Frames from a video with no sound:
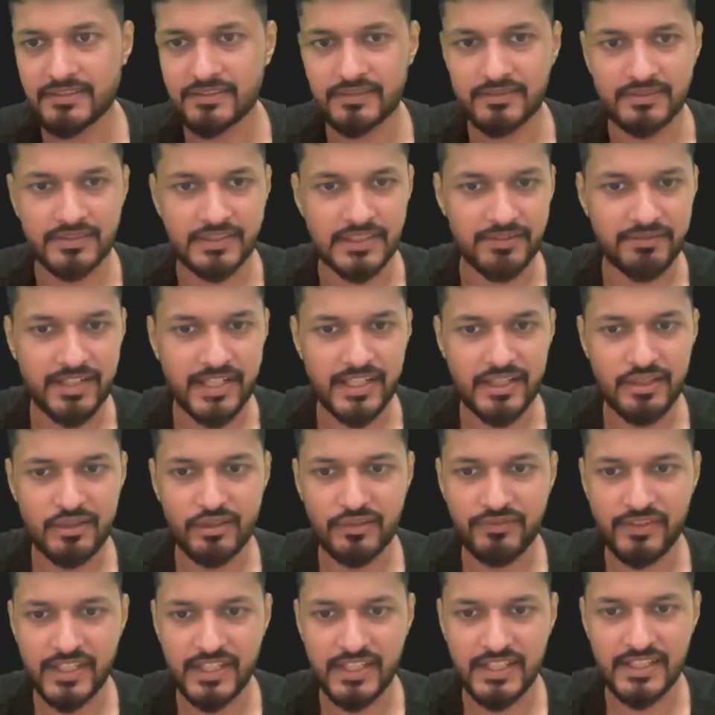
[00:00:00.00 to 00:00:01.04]
The value
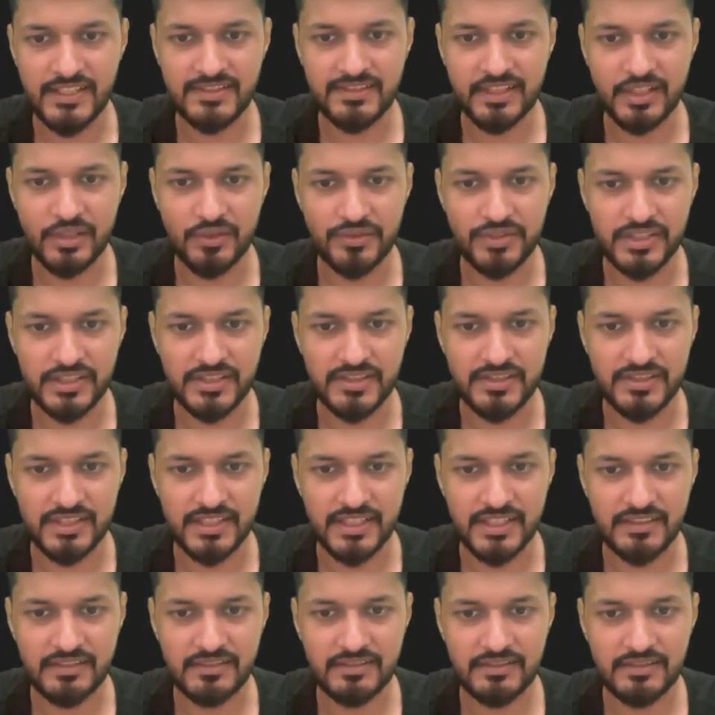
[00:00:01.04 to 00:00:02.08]
of n is now
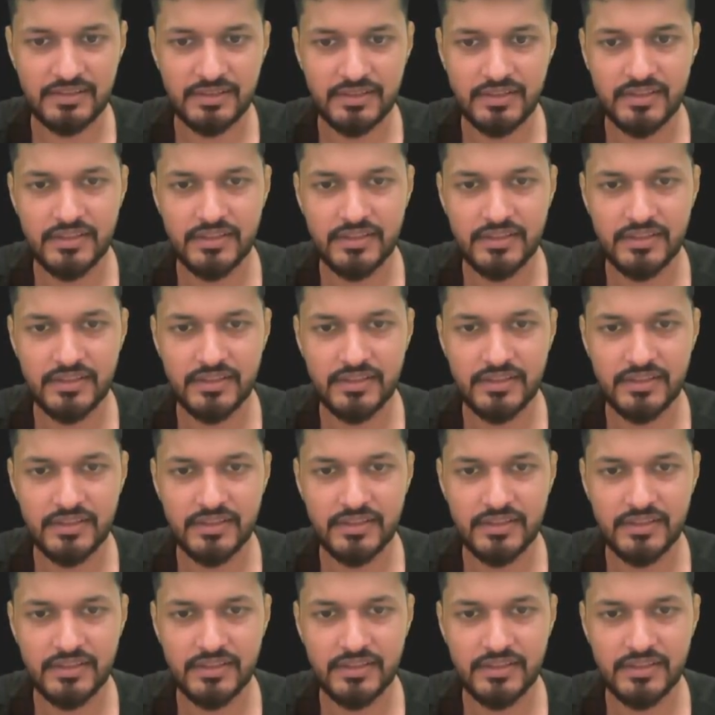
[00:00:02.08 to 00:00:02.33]
16.